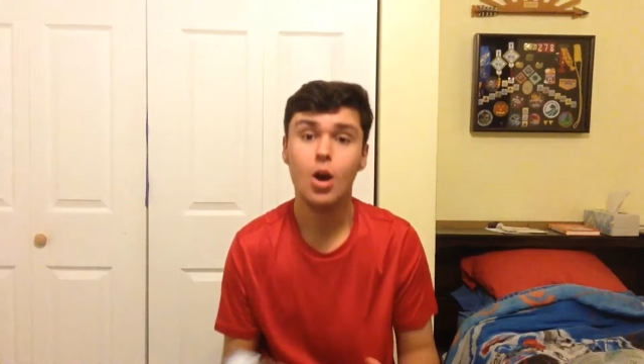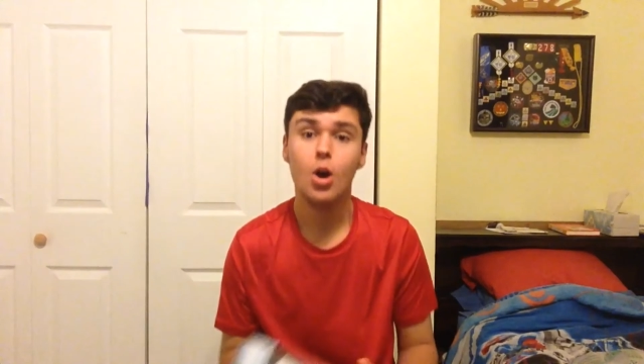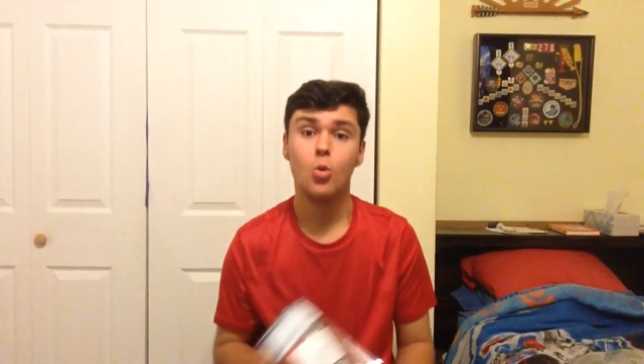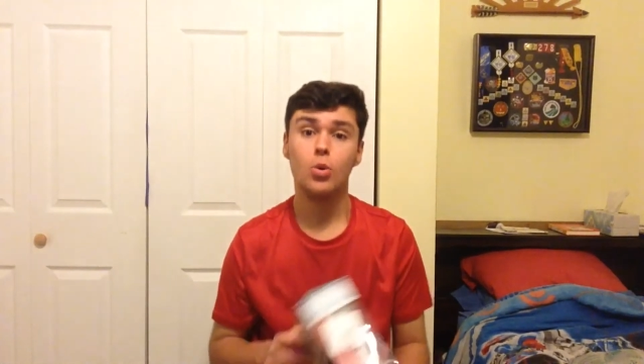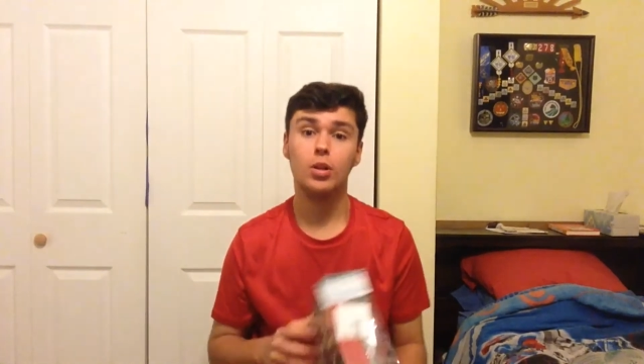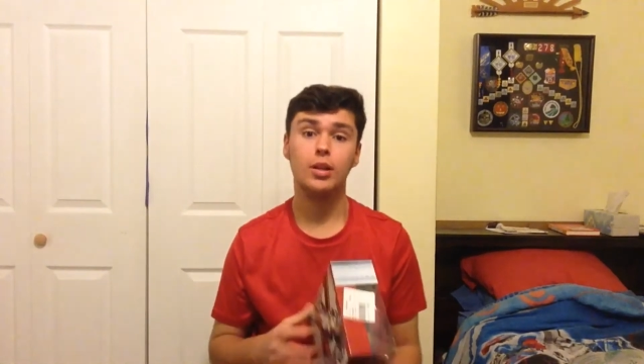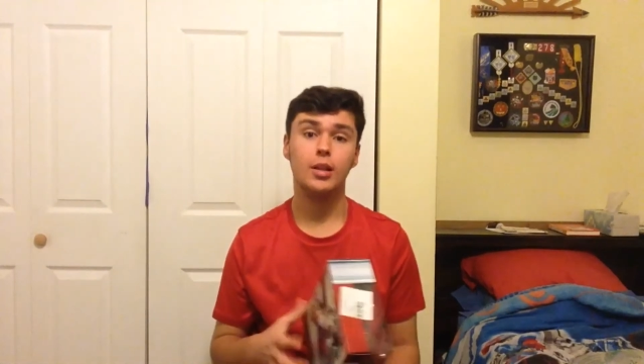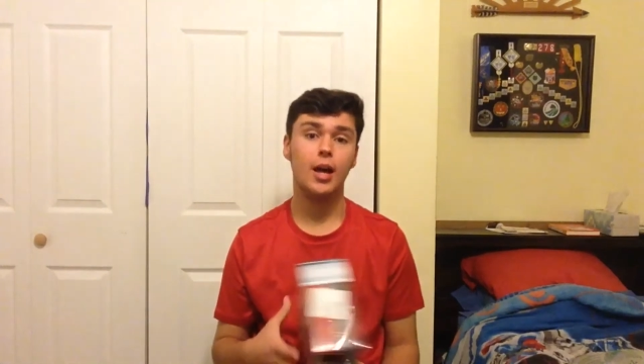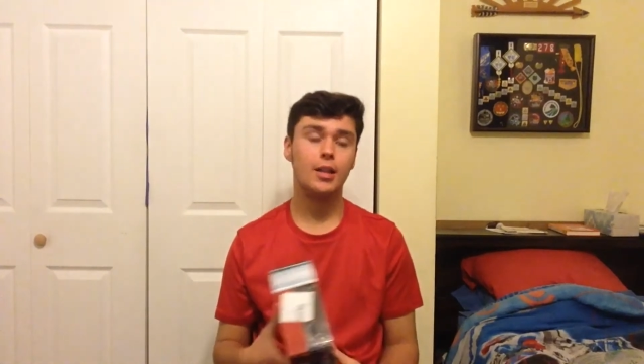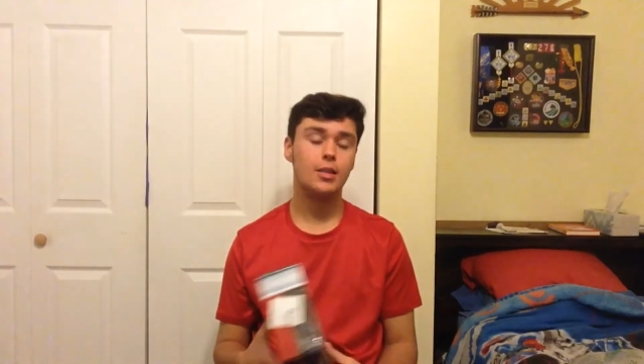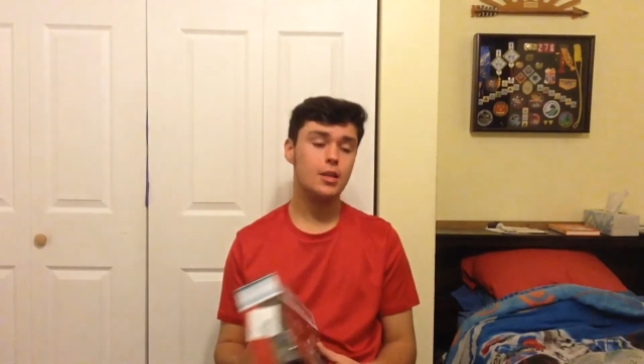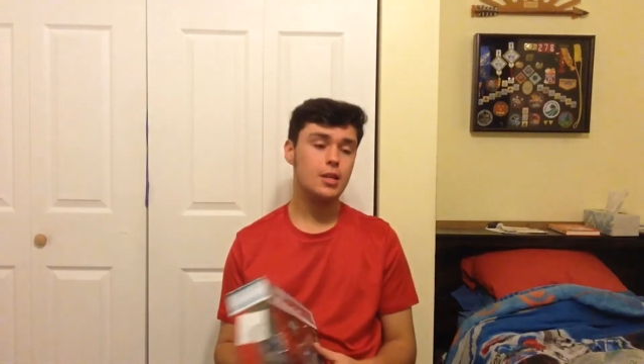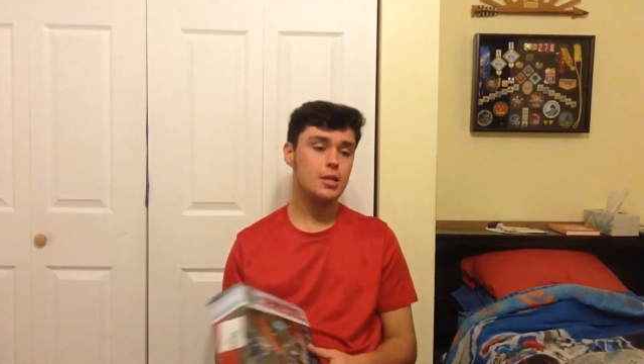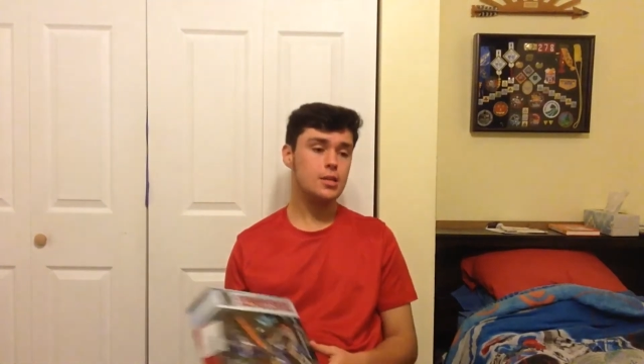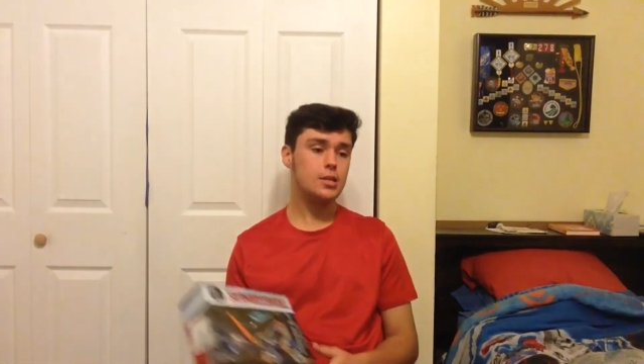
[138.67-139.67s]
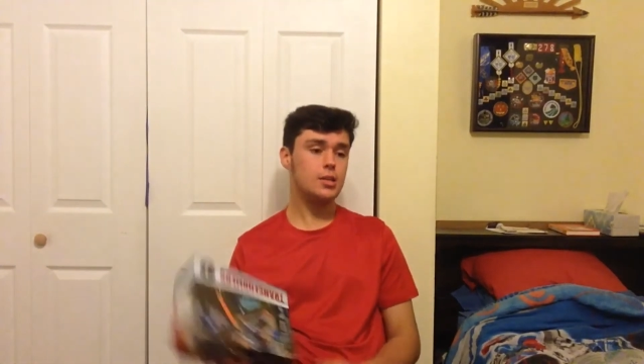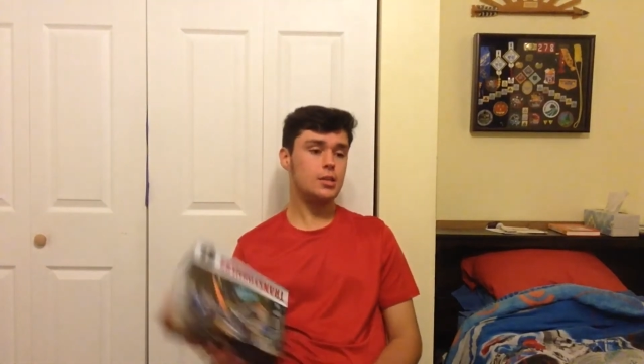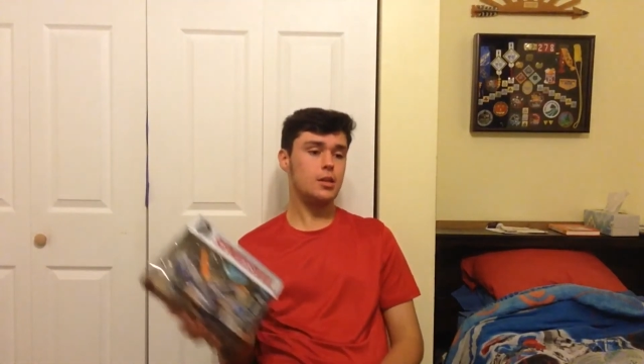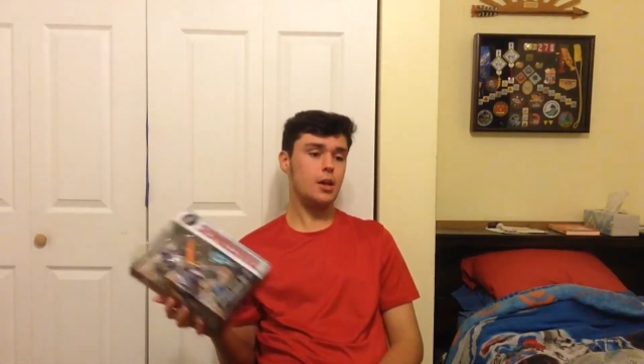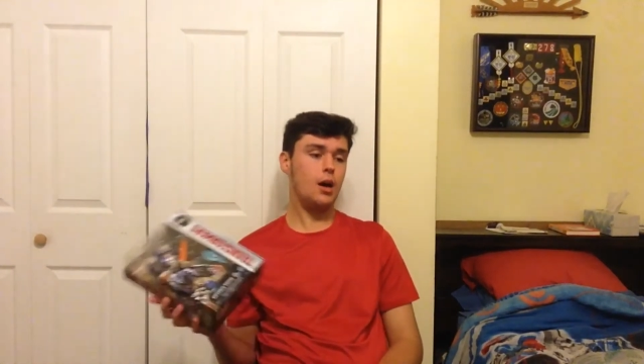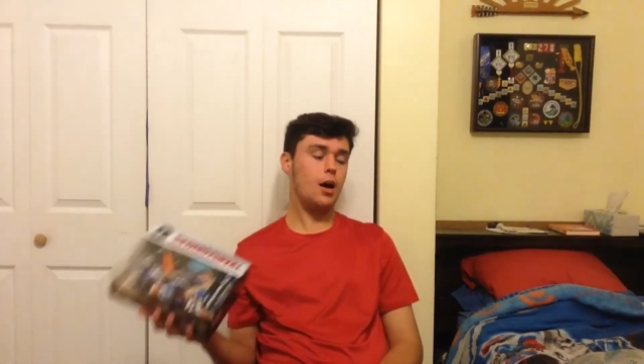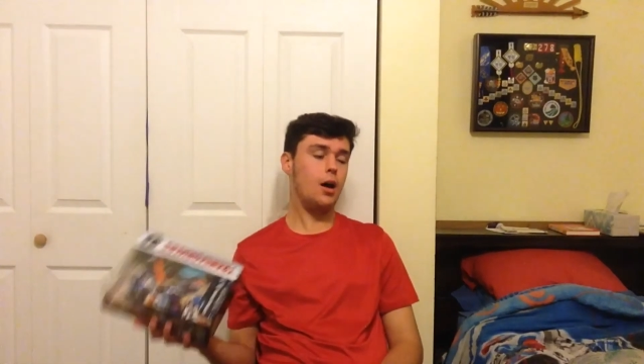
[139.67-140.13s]
really like these.
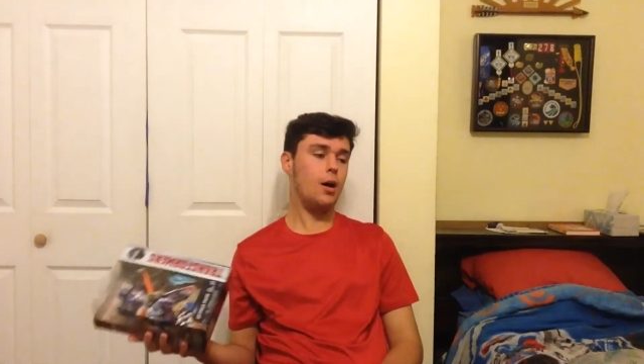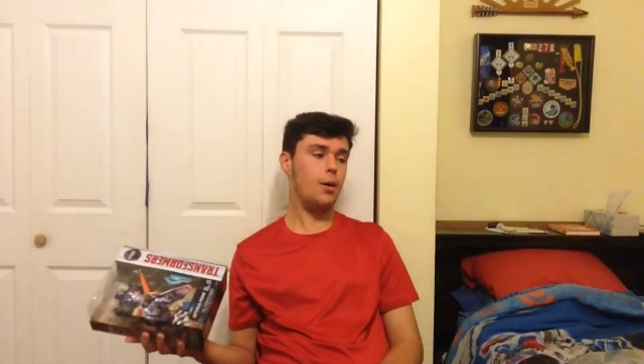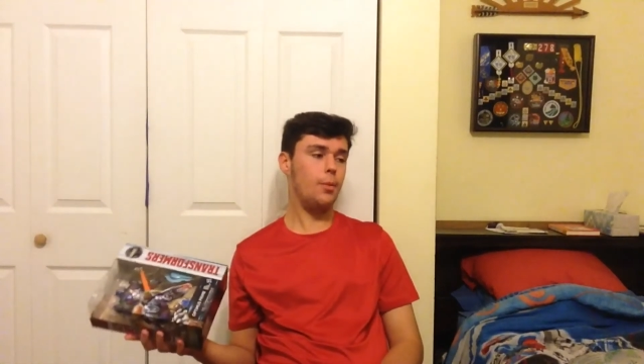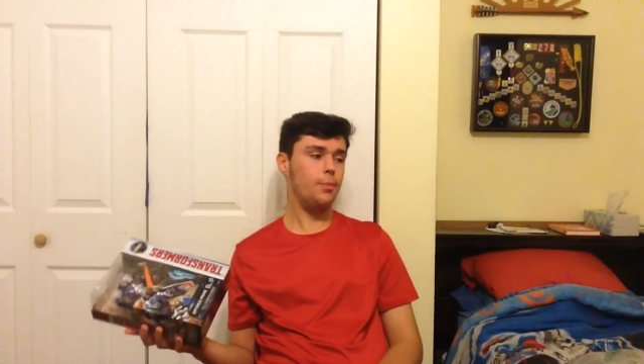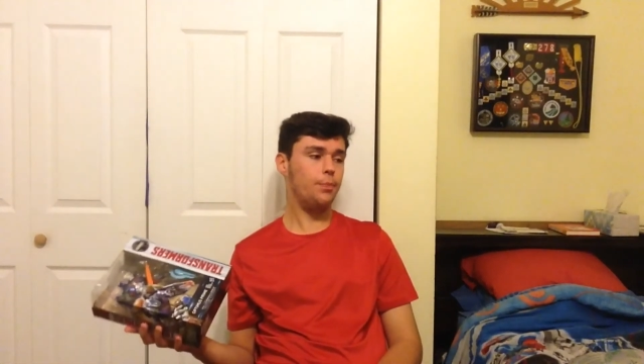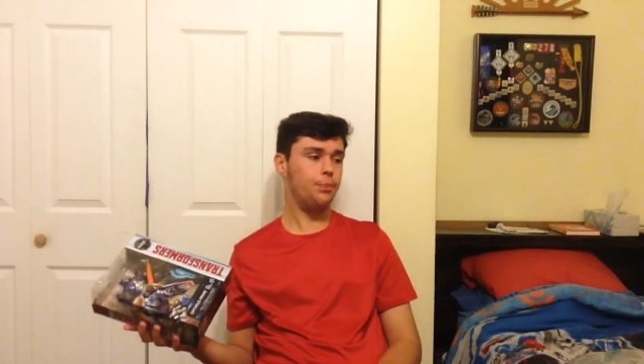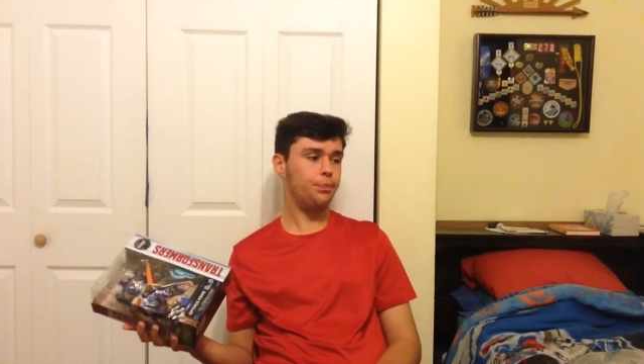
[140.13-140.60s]
Um,